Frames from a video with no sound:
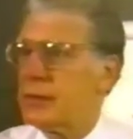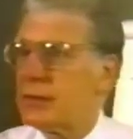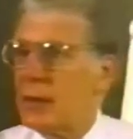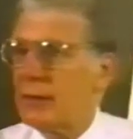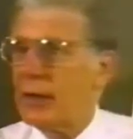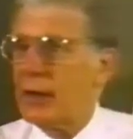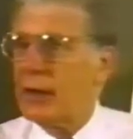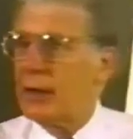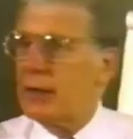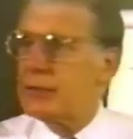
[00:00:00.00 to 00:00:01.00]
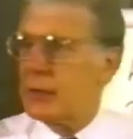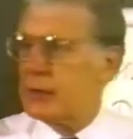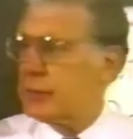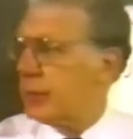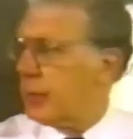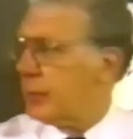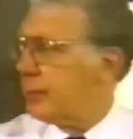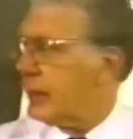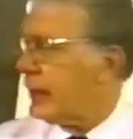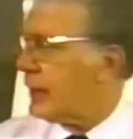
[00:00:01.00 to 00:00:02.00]
Instead of taking these things
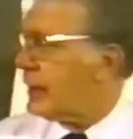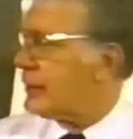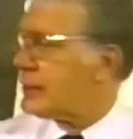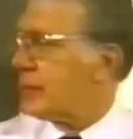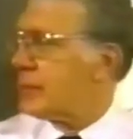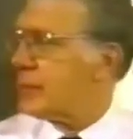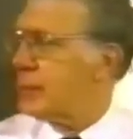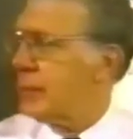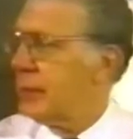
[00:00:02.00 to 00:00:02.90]
apart by analysis,